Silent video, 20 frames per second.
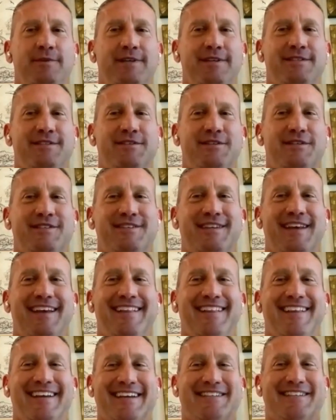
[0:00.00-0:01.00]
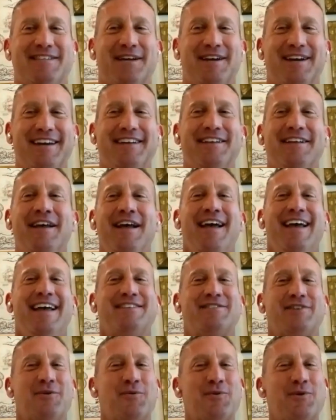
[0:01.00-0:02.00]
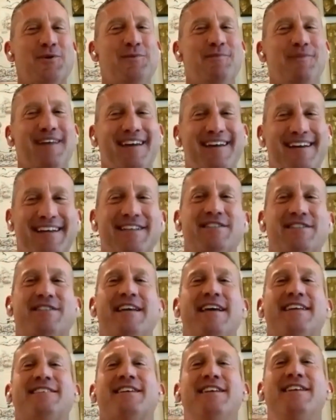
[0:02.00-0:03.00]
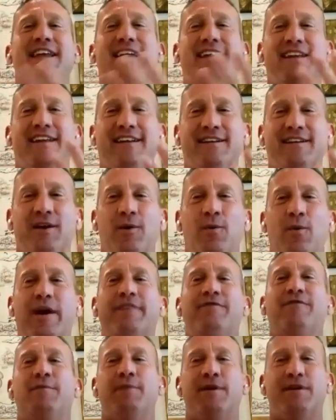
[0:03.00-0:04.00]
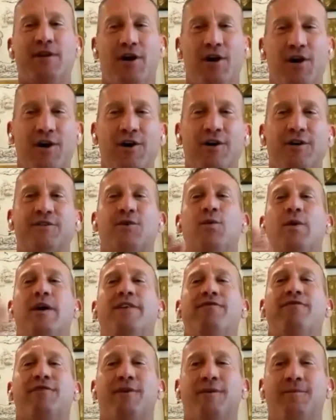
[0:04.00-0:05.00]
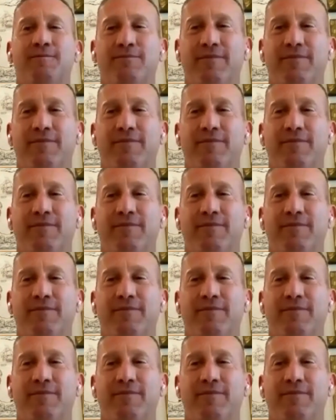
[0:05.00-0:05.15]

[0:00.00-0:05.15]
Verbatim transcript: Let's just say like it's a it's a room that is designated away from the dogs, away from